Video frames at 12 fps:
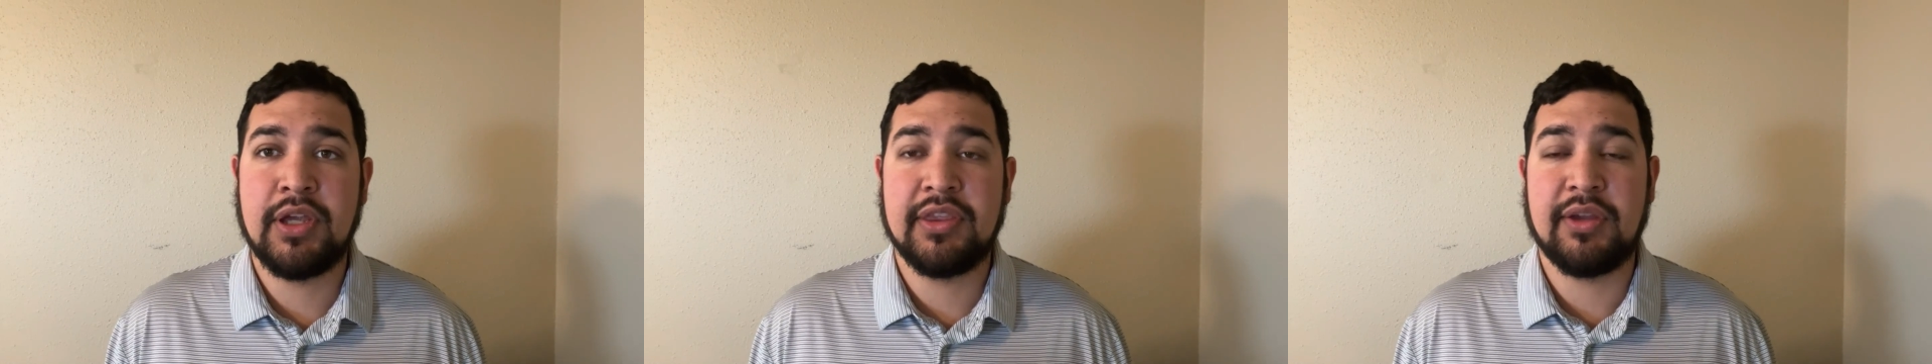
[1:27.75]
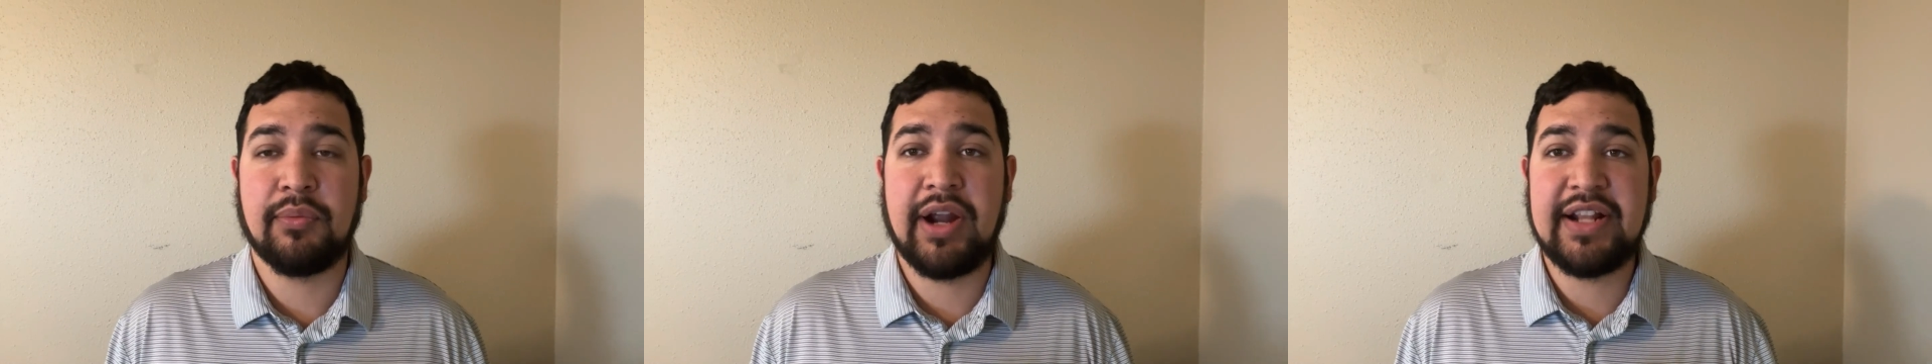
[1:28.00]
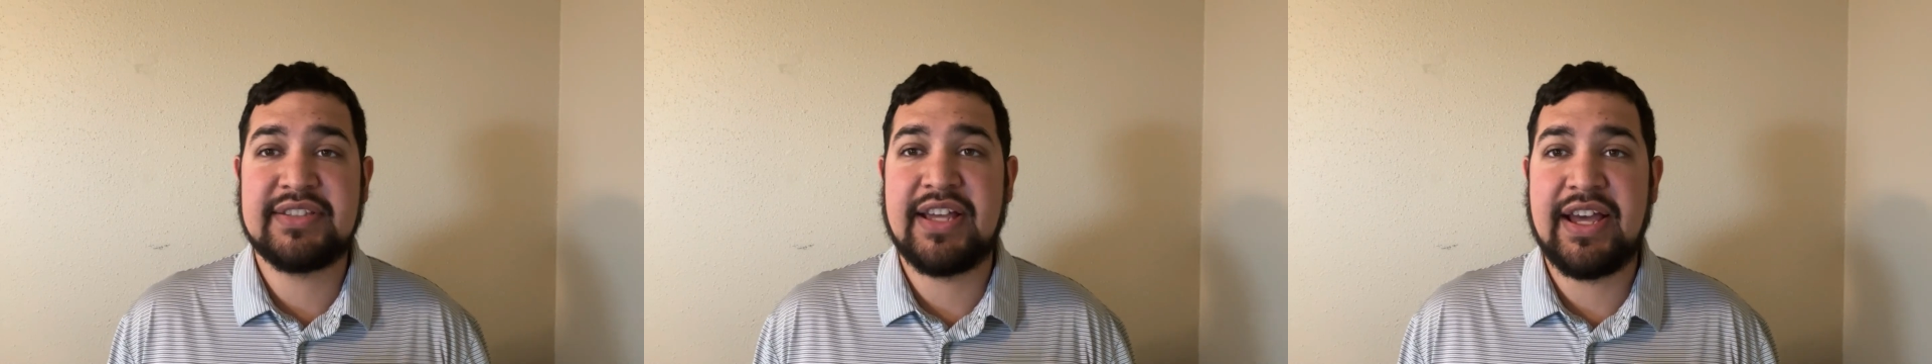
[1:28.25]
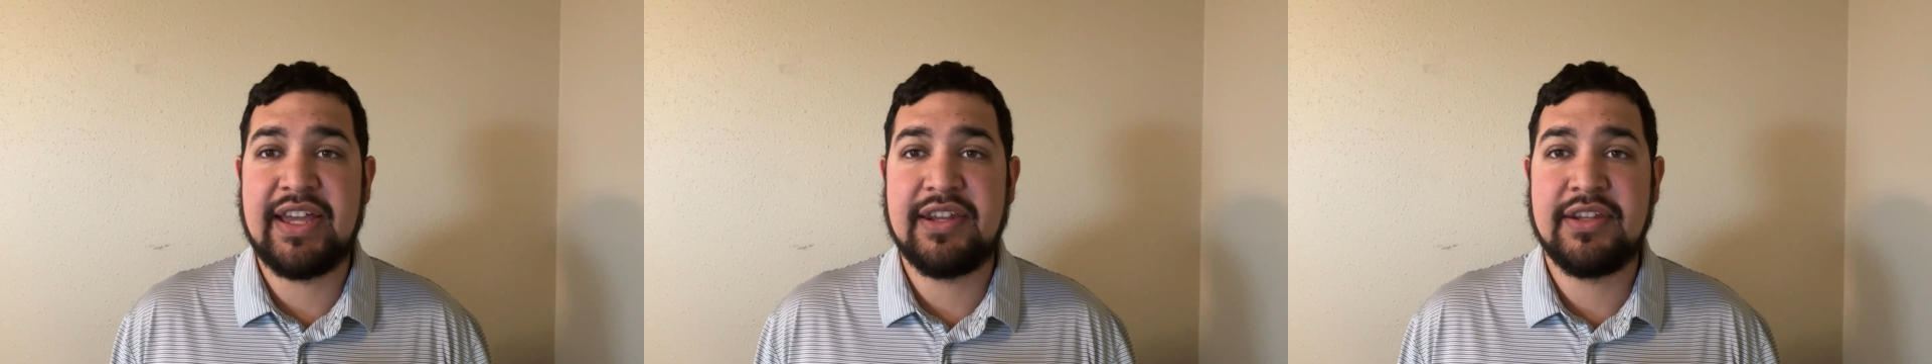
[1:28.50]
The right
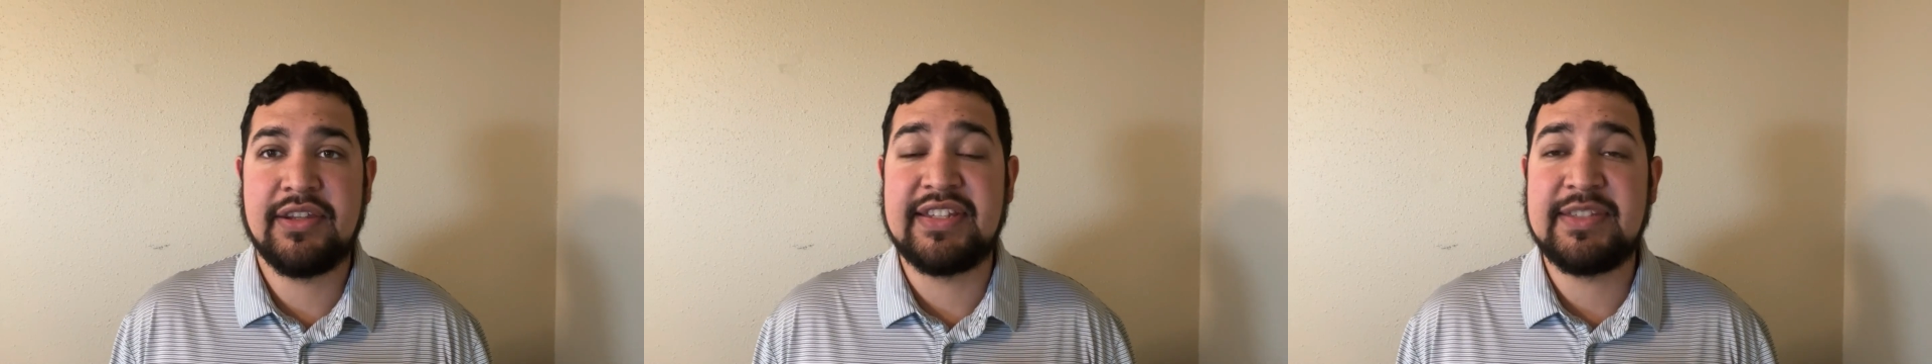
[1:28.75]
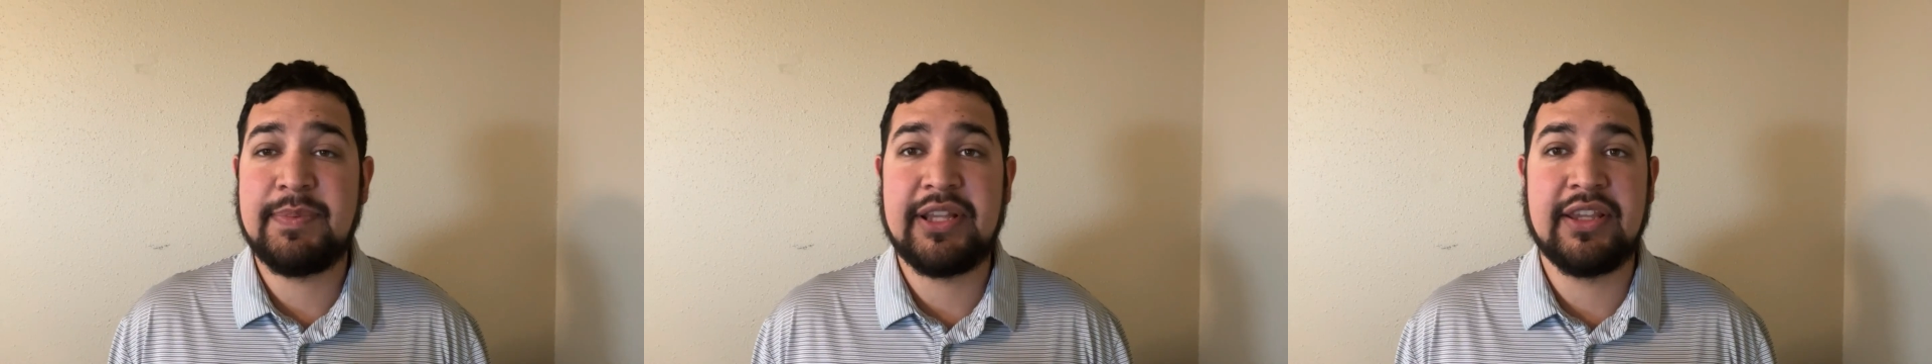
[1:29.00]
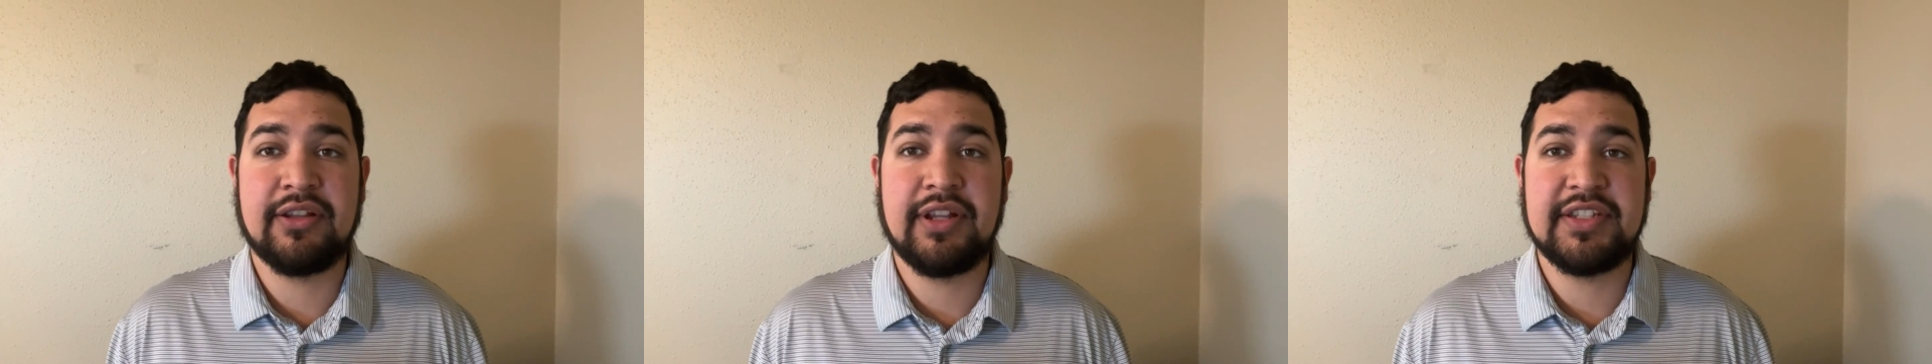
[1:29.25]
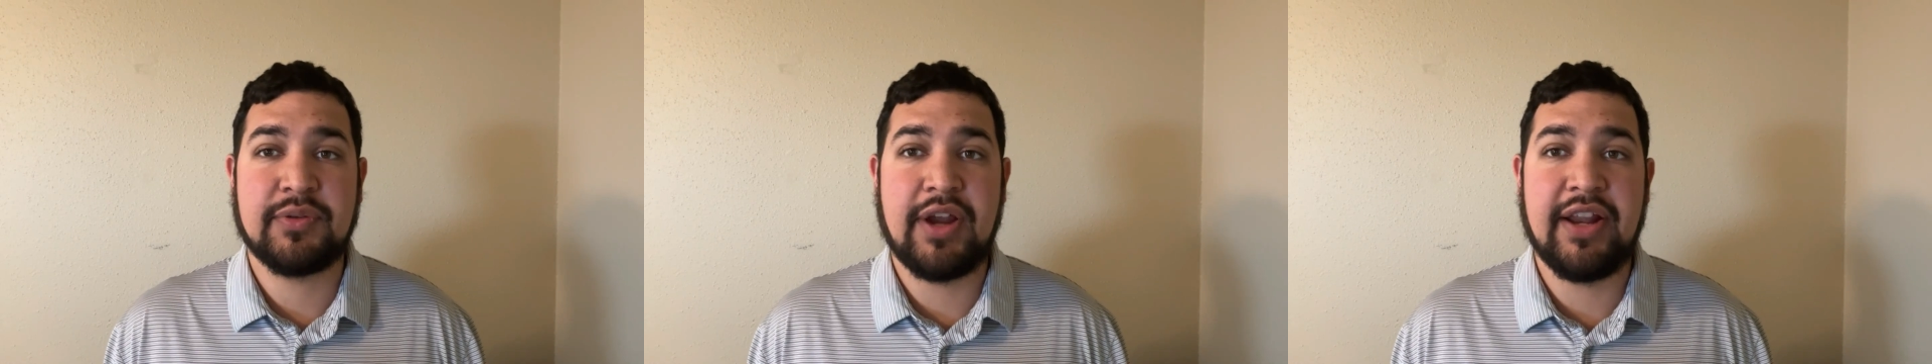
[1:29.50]
side tends to be a little
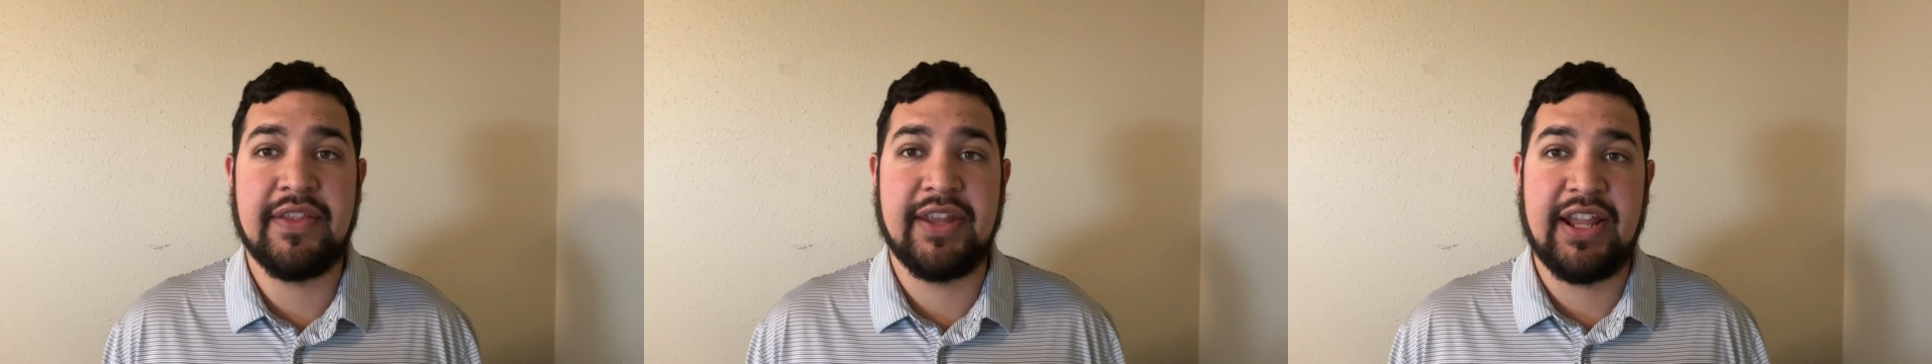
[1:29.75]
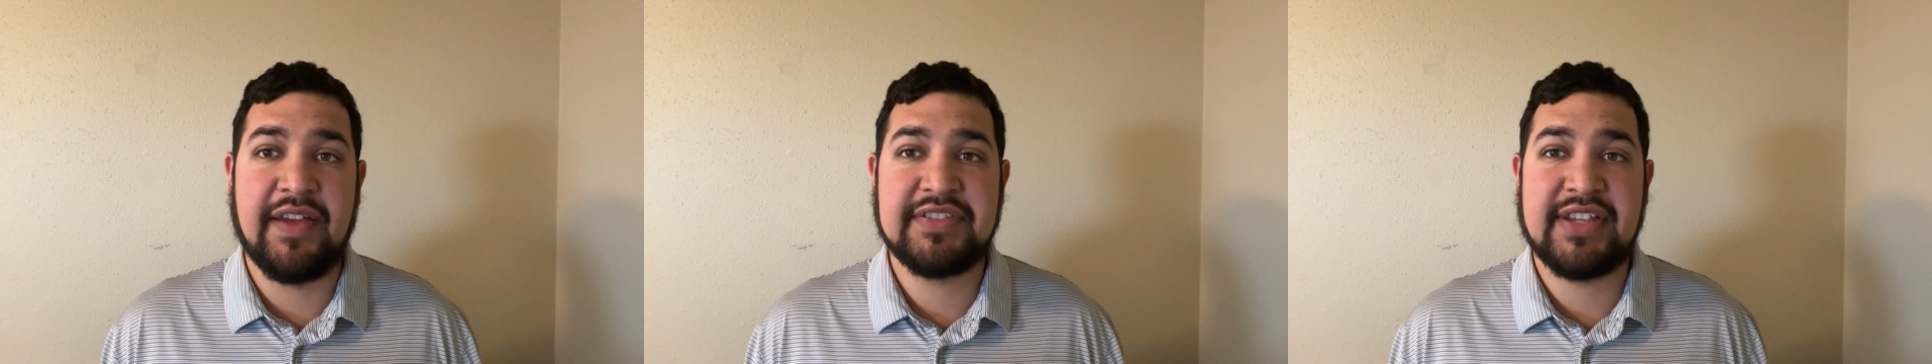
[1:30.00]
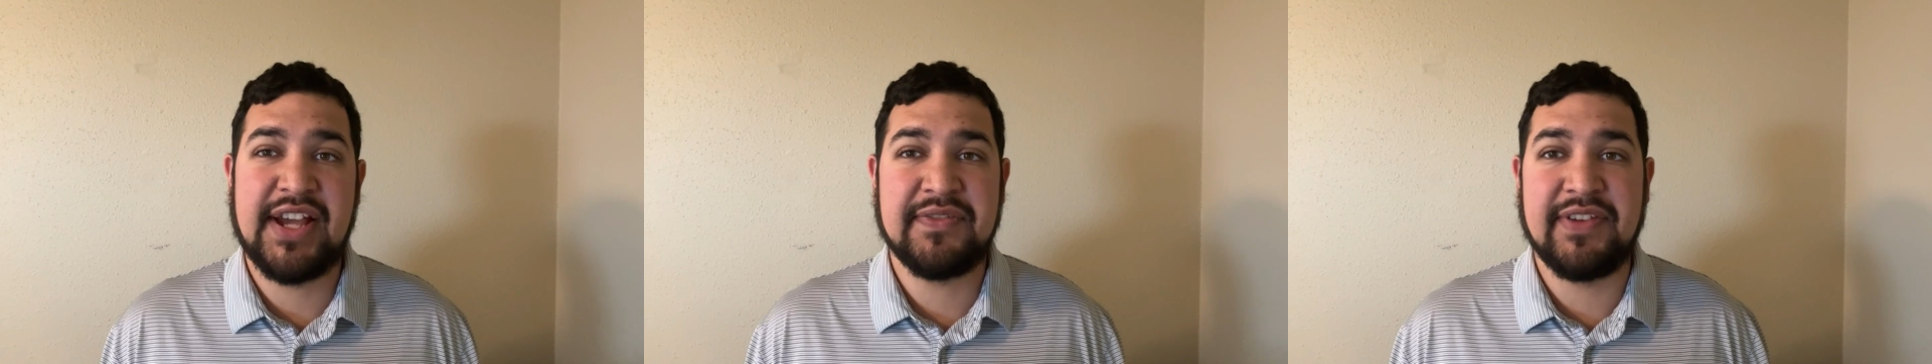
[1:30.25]
less crowded than the left side,